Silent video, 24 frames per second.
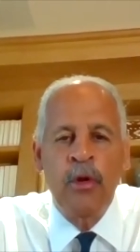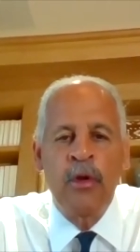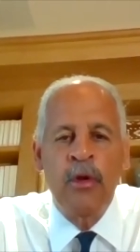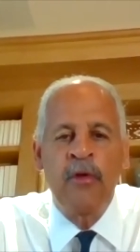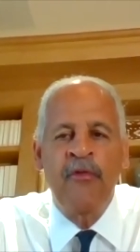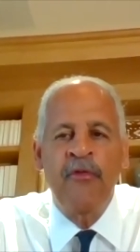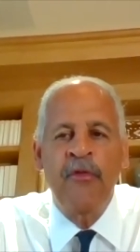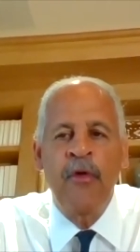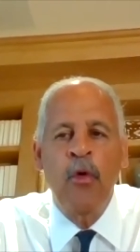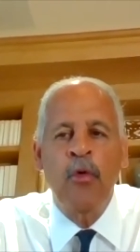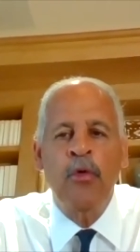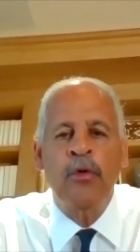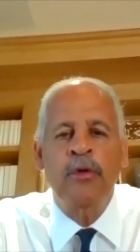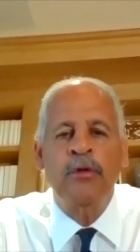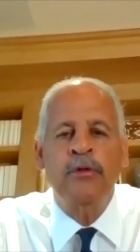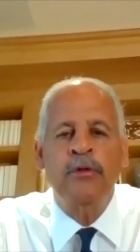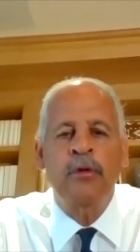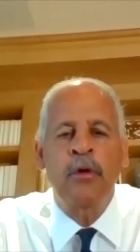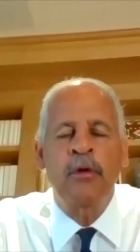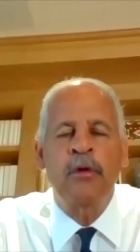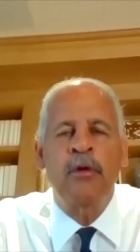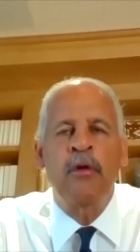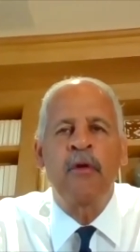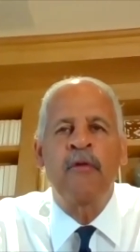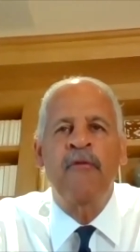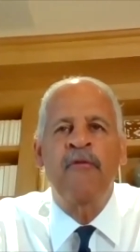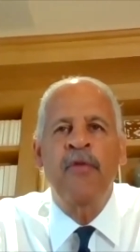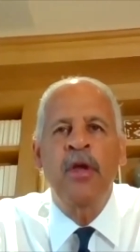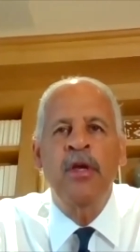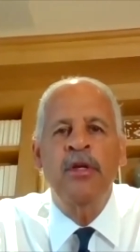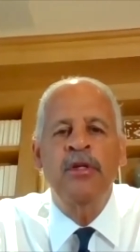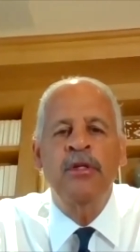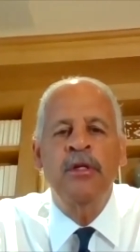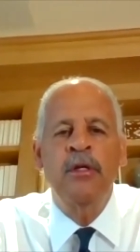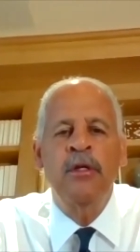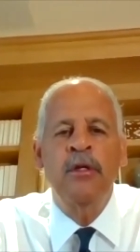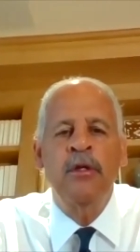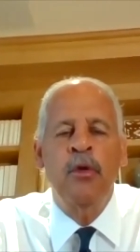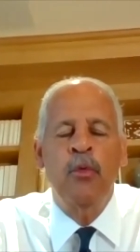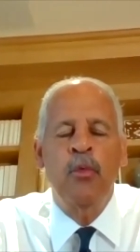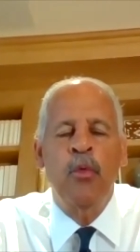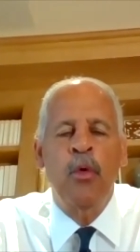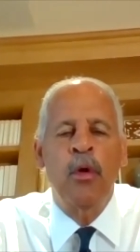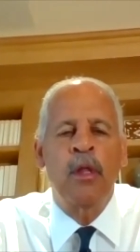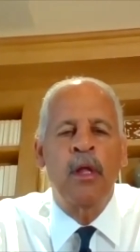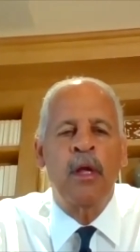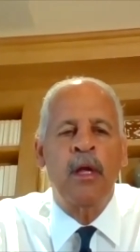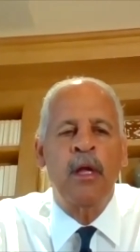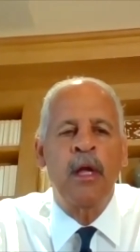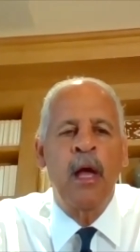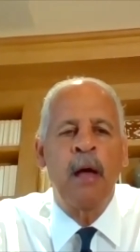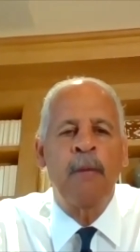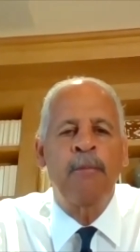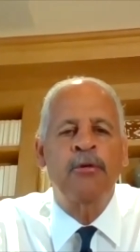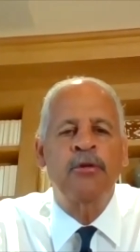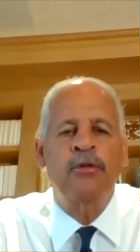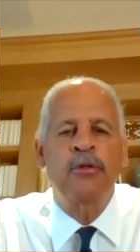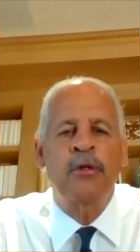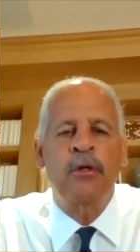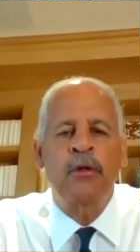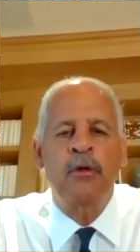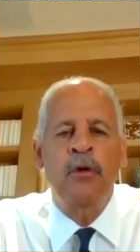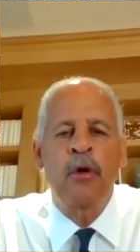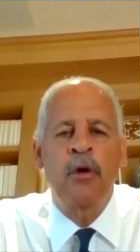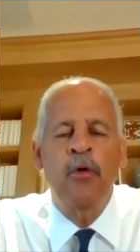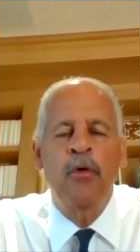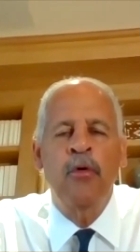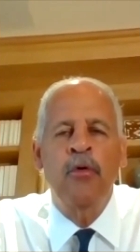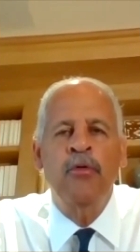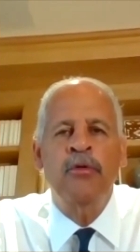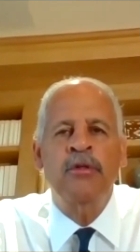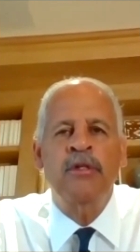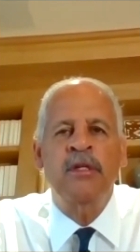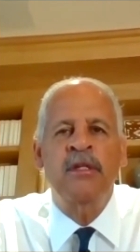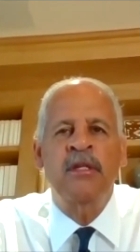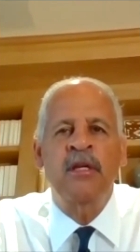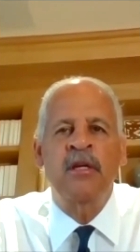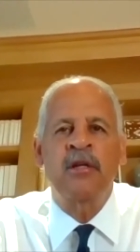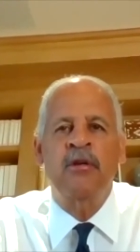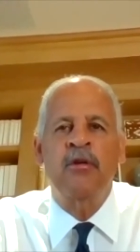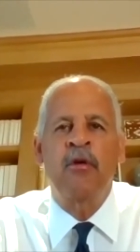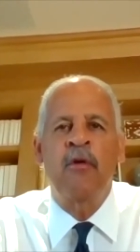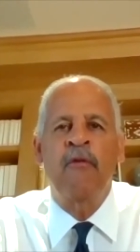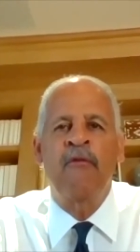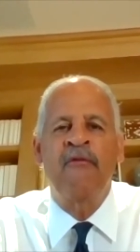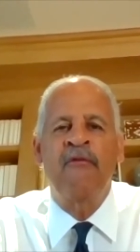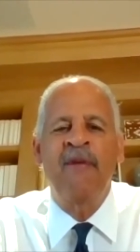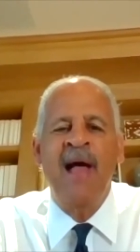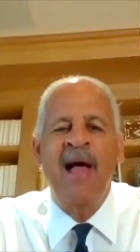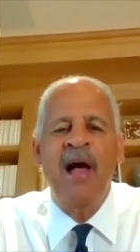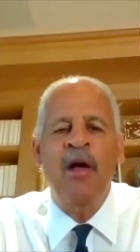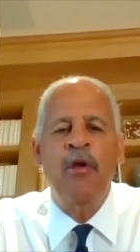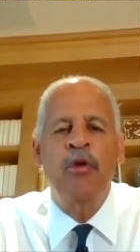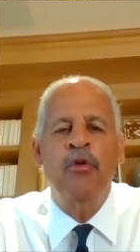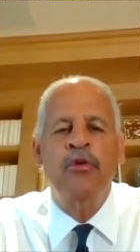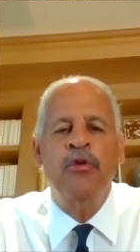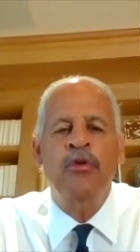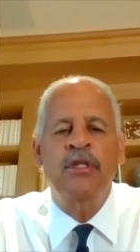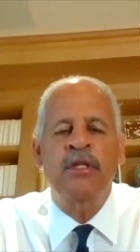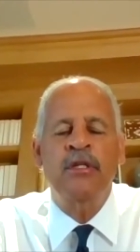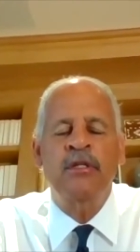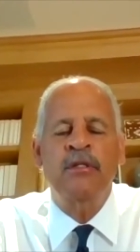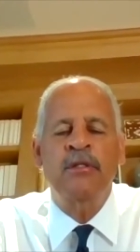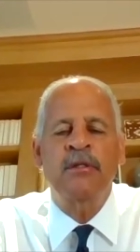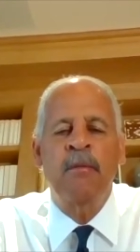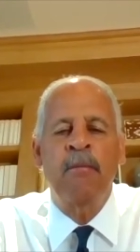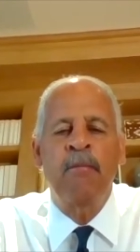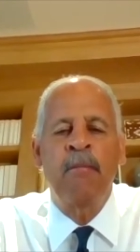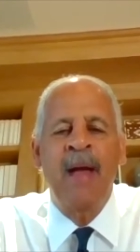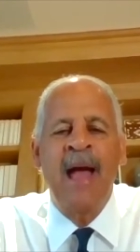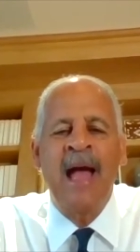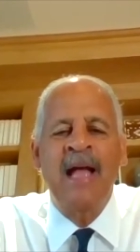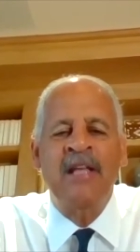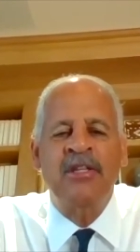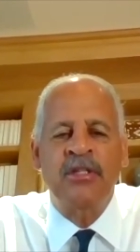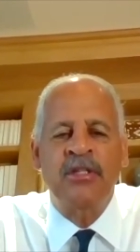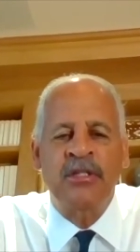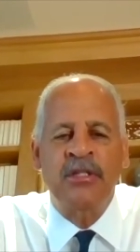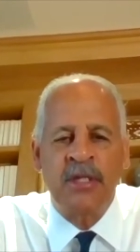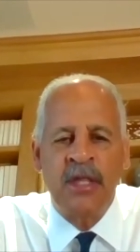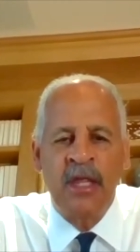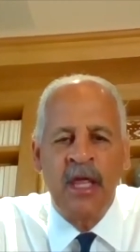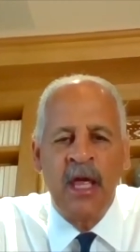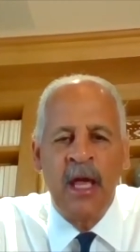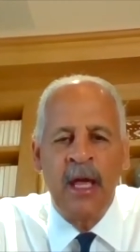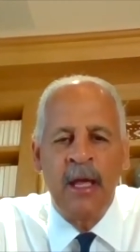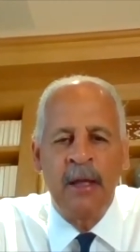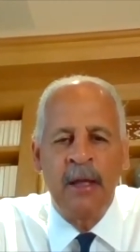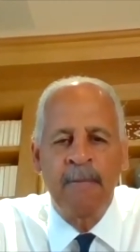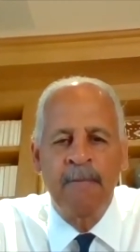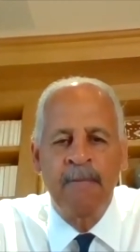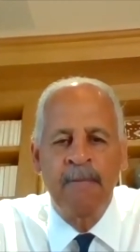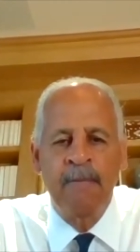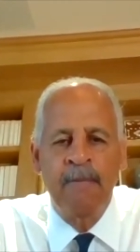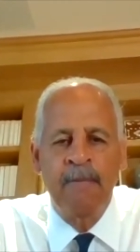where you're focused on your vision, you want to accomplish your goals, and then your value system matches that.